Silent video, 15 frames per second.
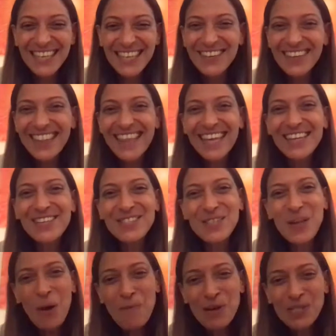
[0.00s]
But thank you
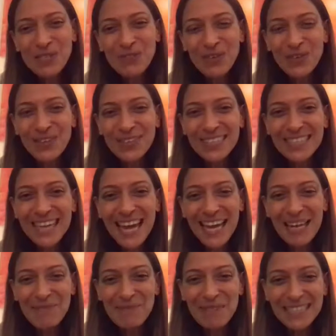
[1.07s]
so much for your
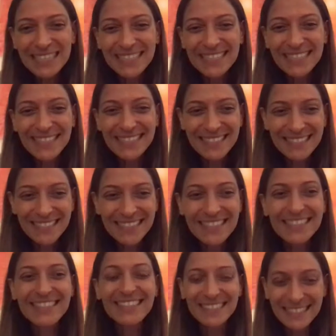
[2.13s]
time and
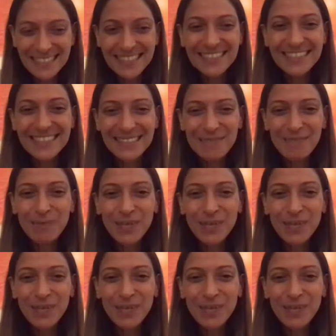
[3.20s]
precious.